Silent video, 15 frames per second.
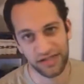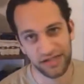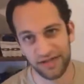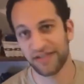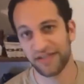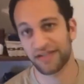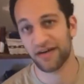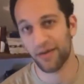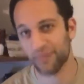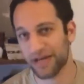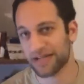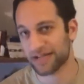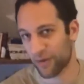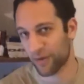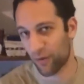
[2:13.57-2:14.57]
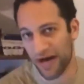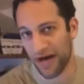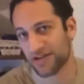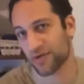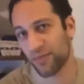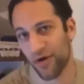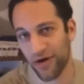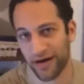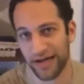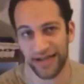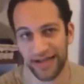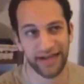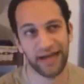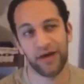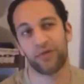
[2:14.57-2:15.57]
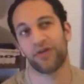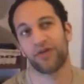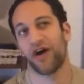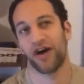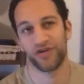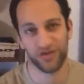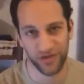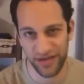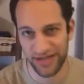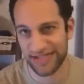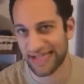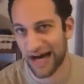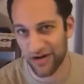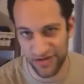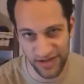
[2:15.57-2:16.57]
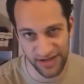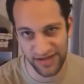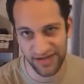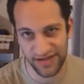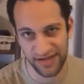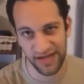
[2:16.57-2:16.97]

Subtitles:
So these companies like Wiser Market, they can get rid of hundreds, thousands.